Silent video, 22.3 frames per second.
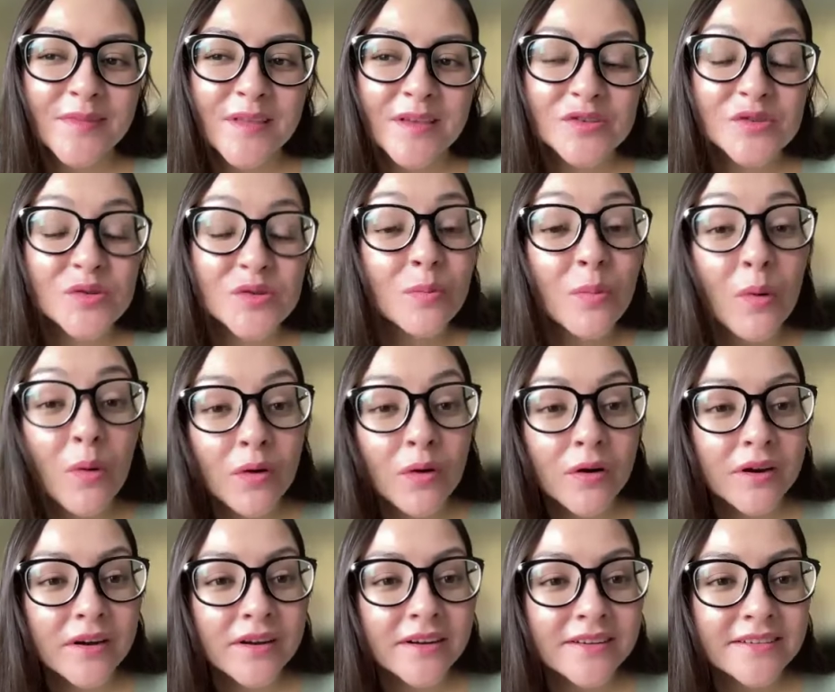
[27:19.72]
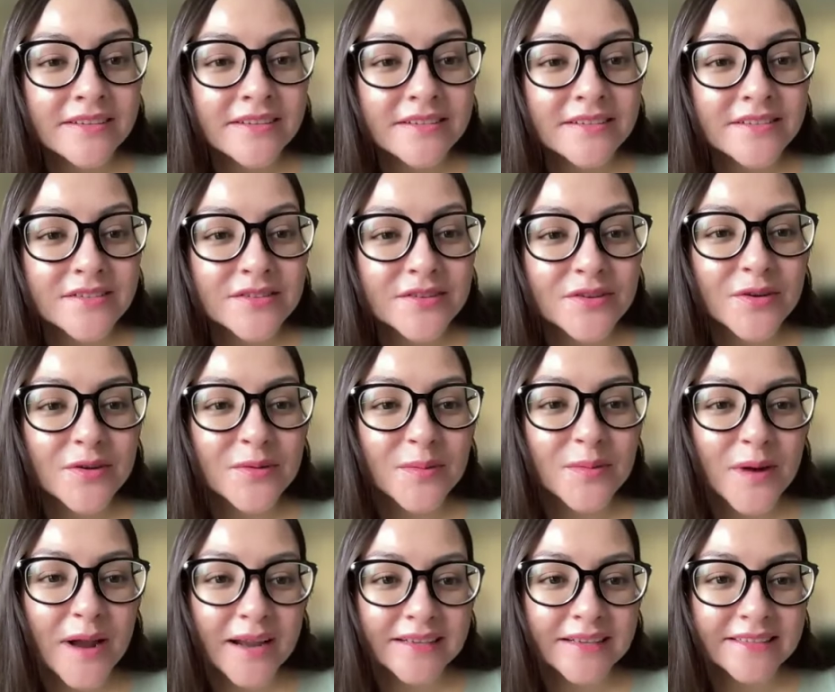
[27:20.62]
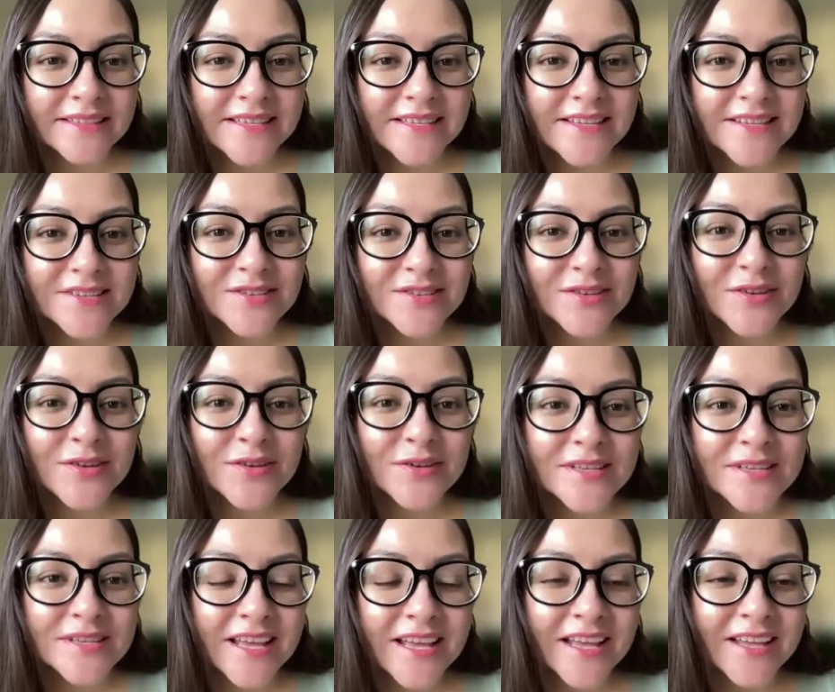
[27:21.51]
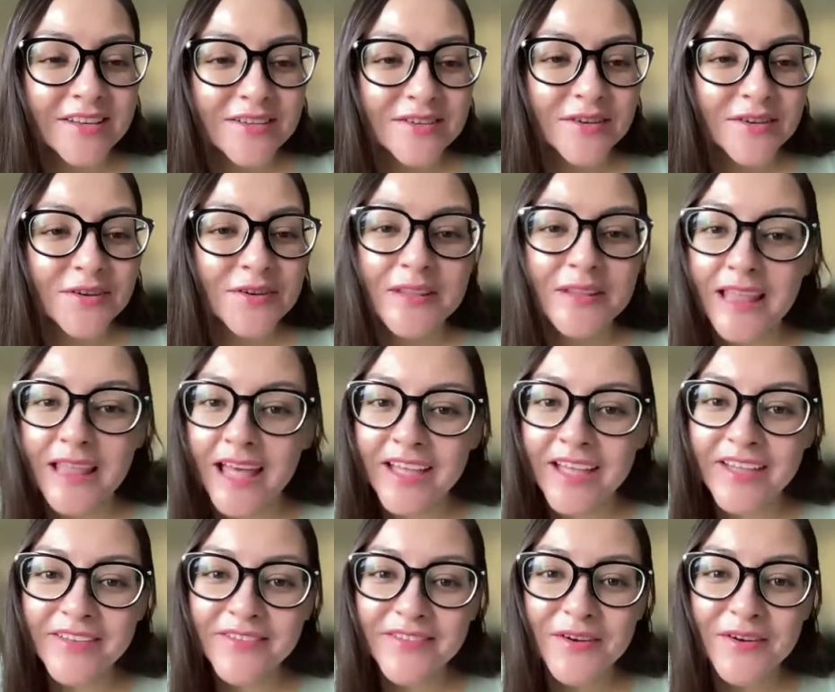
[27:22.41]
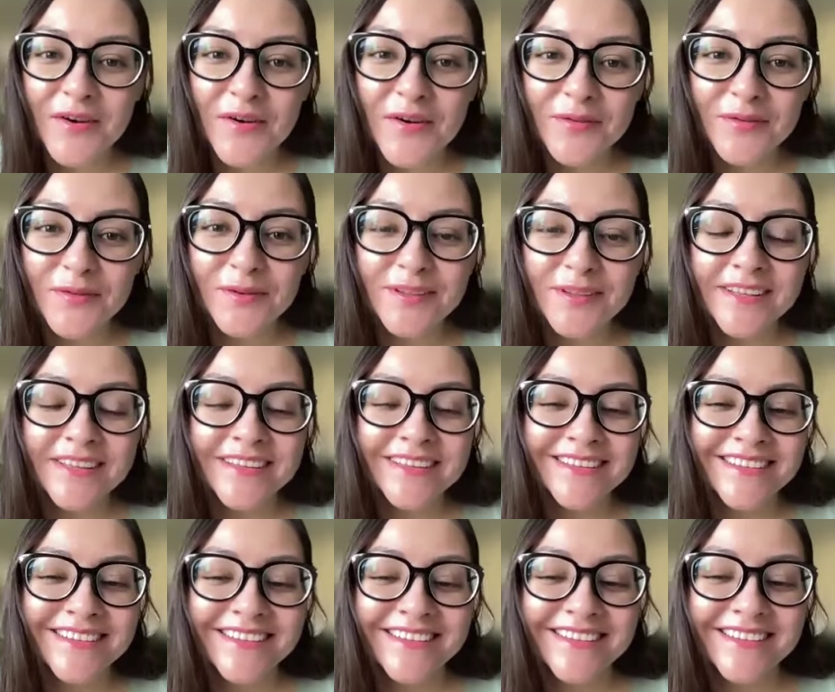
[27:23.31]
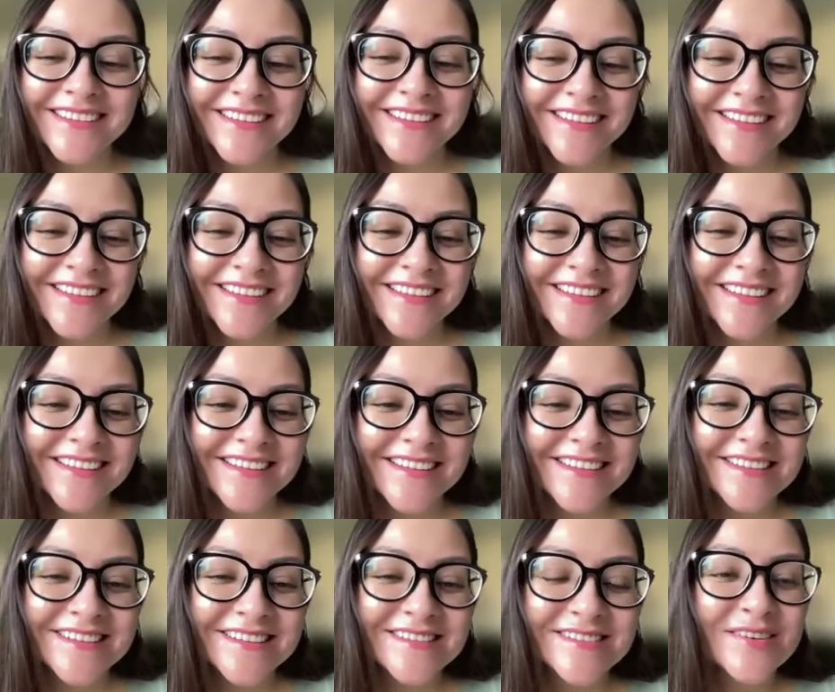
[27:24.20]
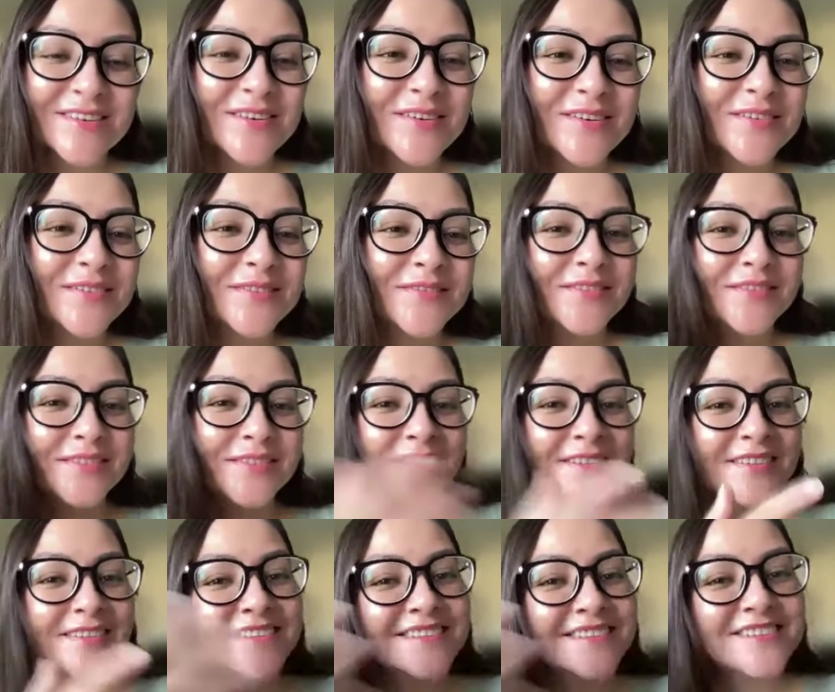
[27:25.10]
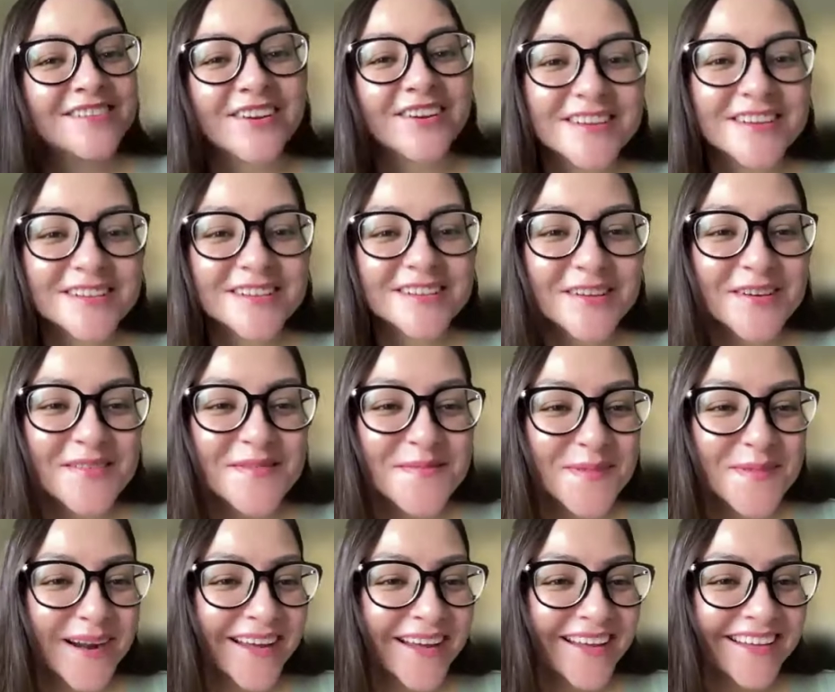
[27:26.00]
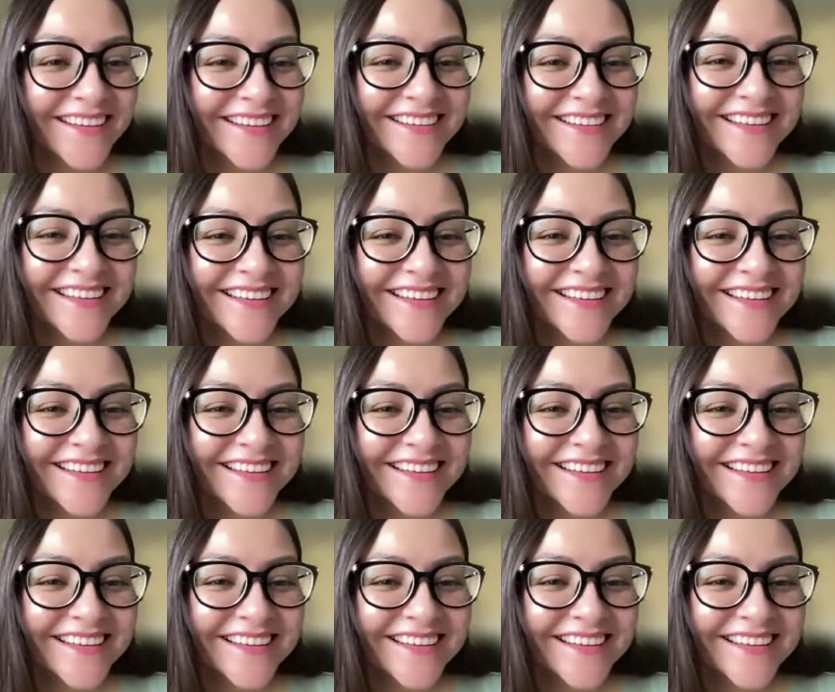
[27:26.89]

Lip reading: support to your practice, to your day, to your life, hopefully. So start us off, Brian.